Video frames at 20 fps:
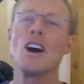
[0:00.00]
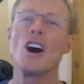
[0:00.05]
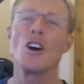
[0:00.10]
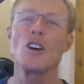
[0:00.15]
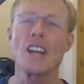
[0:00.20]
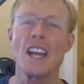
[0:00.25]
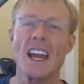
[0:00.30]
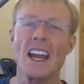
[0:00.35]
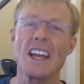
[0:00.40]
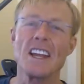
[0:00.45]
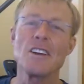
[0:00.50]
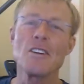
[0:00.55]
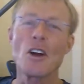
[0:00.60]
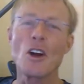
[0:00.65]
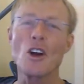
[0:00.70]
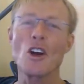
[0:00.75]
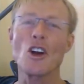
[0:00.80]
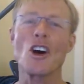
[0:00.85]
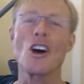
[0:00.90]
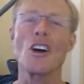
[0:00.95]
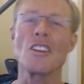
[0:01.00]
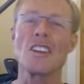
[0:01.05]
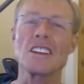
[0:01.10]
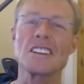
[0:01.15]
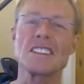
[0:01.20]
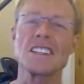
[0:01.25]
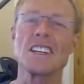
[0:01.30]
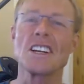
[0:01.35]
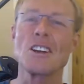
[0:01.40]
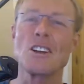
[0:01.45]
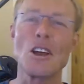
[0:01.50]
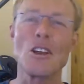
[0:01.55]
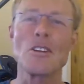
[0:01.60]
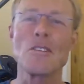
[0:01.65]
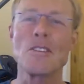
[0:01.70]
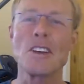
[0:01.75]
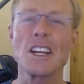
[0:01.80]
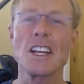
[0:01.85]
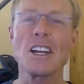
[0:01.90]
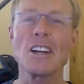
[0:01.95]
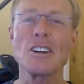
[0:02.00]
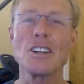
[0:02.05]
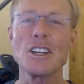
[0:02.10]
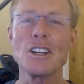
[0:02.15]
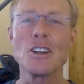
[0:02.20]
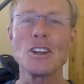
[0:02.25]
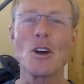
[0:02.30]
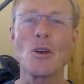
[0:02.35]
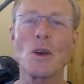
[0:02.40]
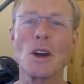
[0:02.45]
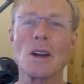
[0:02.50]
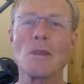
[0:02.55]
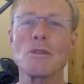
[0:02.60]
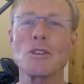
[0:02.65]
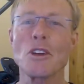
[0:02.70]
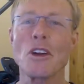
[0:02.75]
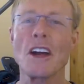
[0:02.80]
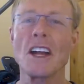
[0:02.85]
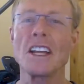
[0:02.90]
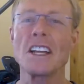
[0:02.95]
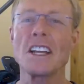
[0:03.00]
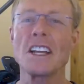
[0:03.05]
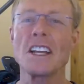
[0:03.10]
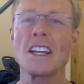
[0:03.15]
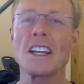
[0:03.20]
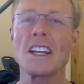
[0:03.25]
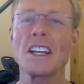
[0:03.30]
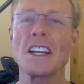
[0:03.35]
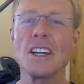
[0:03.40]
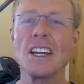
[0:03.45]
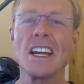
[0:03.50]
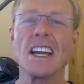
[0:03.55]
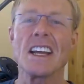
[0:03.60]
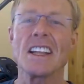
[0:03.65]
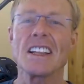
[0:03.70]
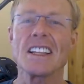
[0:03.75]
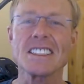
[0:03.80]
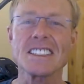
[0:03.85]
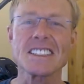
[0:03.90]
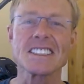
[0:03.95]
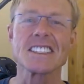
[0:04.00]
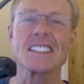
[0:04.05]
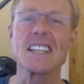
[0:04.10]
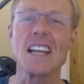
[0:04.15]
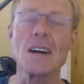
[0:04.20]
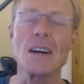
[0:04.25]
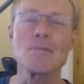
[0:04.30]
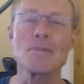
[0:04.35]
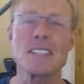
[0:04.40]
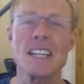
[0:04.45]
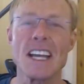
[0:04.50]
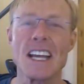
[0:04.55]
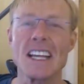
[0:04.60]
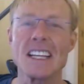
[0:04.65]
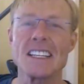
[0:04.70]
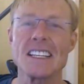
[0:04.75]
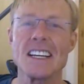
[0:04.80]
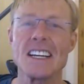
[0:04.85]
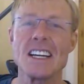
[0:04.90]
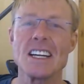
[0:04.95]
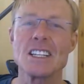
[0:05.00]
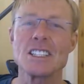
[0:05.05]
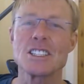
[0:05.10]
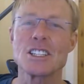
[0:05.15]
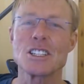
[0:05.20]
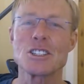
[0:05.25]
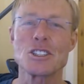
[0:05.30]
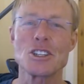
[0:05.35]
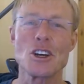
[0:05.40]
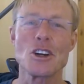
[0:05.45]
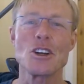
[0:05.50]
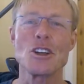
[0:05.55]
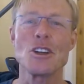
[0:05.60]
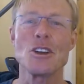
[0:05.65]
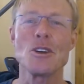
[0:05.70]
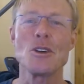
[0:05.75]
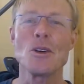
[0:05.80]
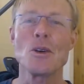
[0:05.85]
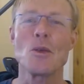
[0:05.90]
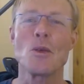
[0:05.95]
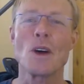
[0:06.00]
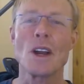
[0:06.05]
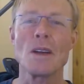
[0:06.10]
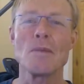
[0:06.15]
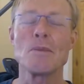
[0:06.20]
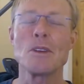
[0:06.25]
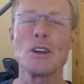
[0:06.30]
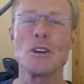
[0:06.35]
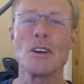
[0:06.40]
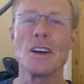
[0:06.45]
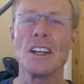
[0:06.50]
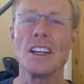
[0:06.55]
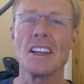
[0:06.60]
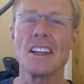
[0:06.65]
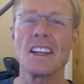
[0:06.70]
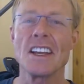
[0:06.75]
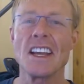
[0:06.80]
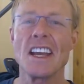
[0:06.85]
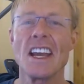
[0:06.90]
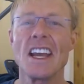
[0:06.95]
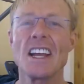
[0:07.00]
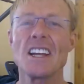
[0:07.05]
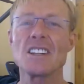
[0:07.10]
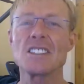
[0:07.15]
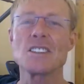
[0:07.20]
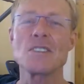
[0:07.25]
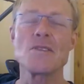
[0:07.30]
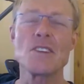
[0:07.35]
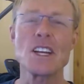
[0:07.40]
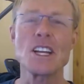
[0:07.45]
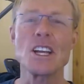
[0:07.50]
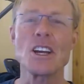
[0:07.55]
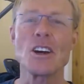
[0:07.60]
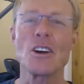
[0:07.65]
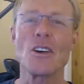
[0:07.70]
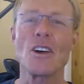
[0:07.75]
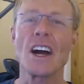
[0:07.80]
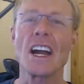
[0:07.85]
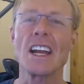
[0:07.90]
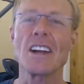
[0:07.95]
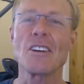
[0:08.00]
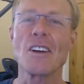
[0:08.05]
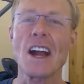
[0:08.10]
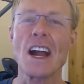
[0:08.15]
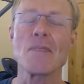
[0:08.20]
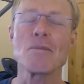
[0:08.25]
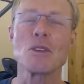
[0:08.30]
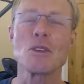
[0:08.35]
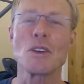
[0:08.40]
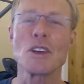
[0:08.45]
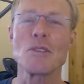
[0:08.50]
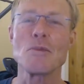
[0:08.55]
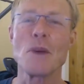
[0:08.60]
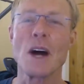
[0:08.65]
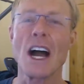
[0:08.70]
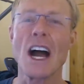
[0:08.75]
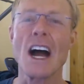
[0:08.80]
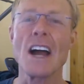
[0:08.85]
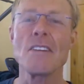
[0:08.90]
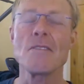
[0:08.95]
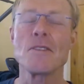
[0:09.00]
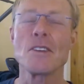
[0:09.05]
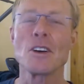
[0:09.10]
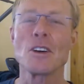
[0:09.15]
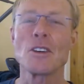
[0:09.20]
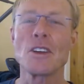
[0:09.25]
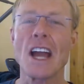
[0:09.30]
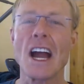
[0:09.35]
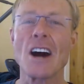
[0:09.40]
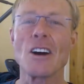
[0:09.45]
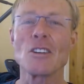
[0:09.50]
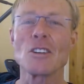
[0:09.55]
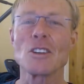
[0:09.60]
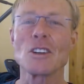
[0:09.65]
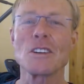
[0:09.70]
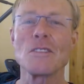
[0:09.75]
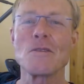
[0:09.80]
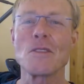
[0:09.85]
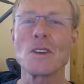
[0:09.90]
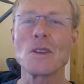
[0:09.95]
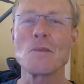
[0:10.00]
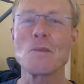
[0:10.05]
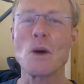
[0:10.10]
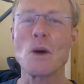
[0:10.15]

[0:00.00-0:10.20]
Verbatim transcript: Okay, you heard all this in another video. You know what I'm trying to do. This is an update to show you what I'm doing. Here's a video I grabbed with my iPhone out looking for the